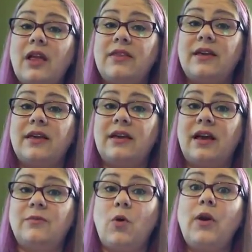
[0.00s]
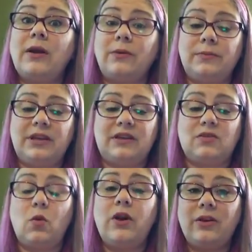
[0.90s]
the oil, because
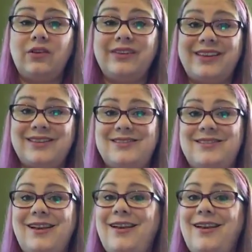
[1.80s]
oil is